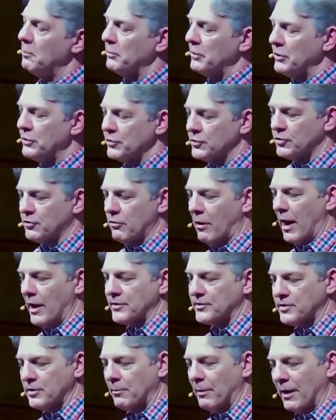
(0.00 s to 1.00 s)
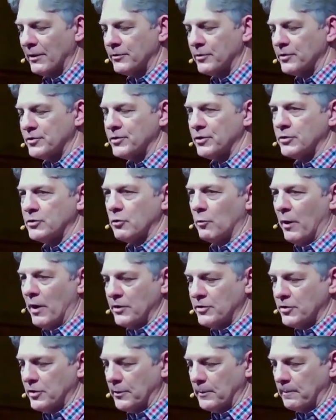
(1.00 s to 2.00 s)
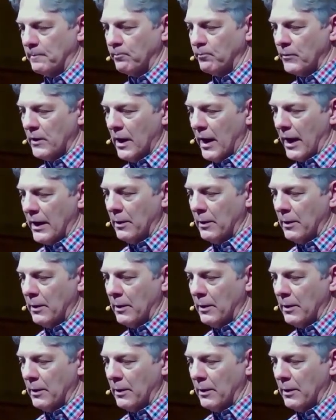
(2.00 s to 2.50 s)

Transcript: deeply distressed about their situation.